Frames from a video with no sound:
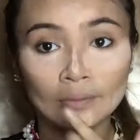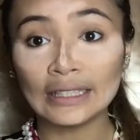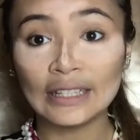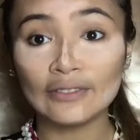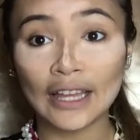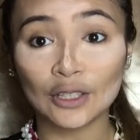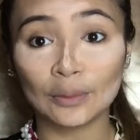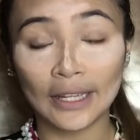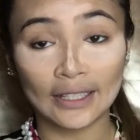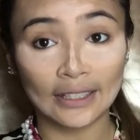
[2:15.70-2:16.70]
Leave that to
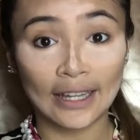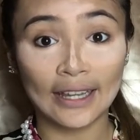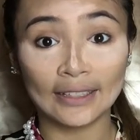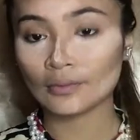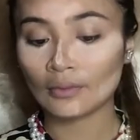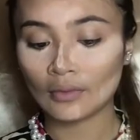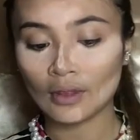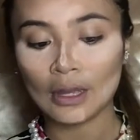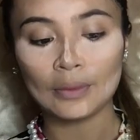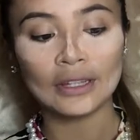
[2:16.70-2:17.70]
bake and
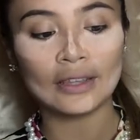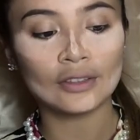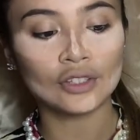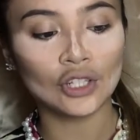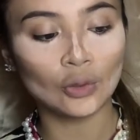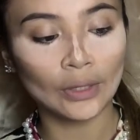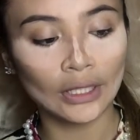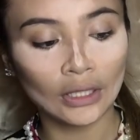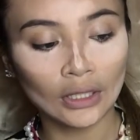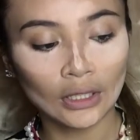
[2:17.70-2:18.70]
I'm gonna take this
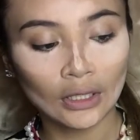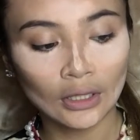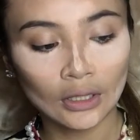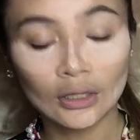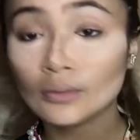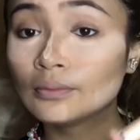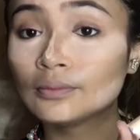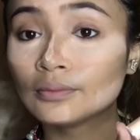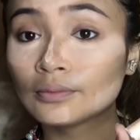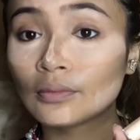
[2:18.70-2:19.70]
Shawill
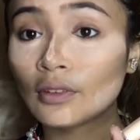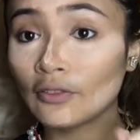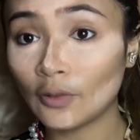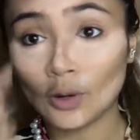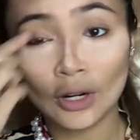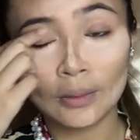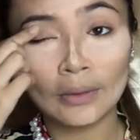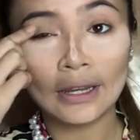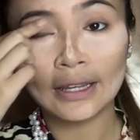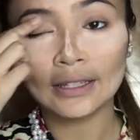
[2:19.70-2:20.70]
for
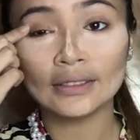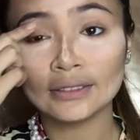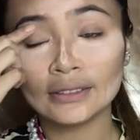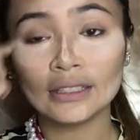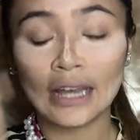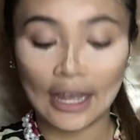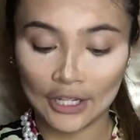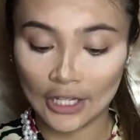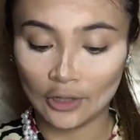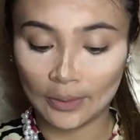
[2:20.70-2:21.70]
my
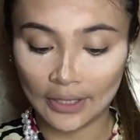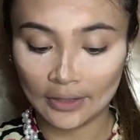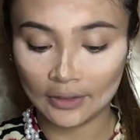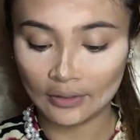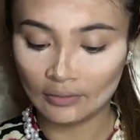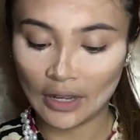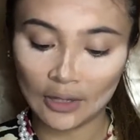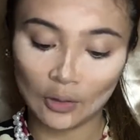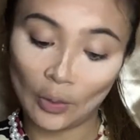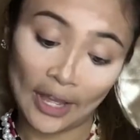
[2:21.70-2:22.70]
eyeshadow base. I
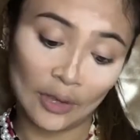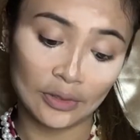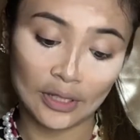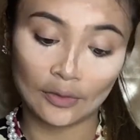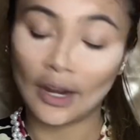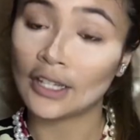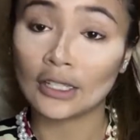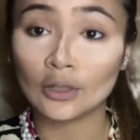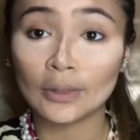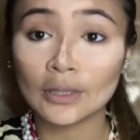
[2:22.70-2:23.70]
don't know why I use this for
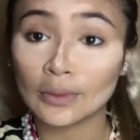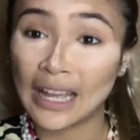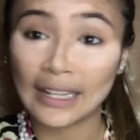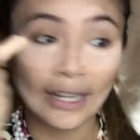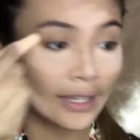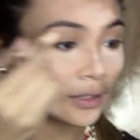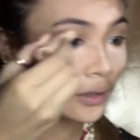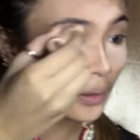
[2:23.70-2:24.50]
eyeshadow base but I like it.